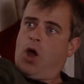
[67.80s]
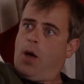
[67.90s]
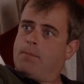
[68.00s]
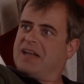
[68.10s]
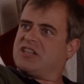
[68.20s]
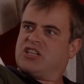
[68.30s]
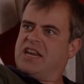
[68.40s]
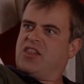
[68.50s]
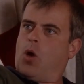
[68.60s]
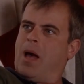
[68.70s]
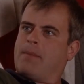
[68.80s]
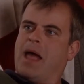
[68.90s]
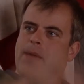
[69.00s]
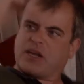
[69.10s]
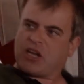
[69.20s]
not imagining it, though, am
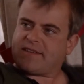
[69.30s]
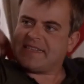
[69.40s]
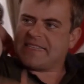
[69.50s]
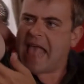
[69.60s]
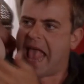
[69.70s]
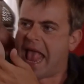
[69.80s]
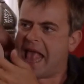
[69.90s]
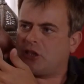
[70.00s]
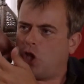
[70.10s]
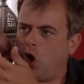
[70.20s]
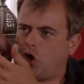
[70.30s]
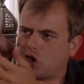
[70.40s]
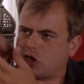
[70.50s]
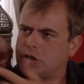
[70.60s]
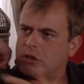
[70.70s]
I? Because it's there, look.
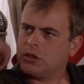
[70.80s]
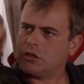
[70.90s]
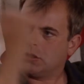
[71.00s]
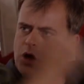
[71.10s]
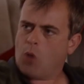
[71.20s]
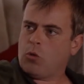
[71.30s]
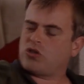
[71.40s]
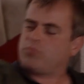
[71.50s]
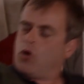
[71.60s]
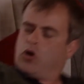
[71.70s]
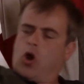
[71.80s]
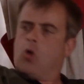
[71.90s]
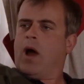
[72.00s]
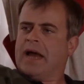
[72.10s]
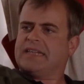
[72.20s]
And what's more, I know
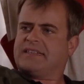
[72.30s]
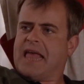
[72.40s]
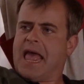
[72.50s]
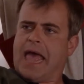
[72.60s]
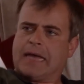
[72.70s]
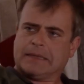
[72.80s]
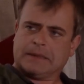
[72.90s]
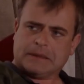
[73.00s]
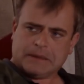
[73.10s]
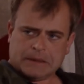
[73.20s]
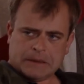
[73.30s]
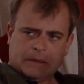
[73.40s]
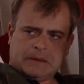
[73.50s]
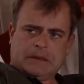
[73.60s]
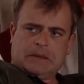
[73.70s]
why it's there.
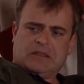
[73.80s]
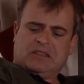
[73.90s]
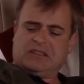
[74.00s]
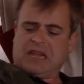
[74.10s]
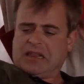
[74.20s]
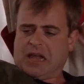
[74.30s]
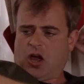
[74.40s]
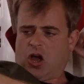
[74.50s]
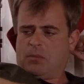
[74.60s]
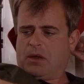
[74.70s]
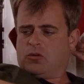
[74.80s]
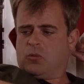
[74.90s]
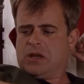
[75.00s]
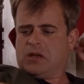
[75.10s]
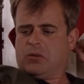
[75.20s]
Stick that arm out the
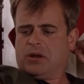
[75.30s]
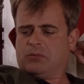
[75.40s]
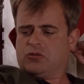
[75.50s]
window when I'm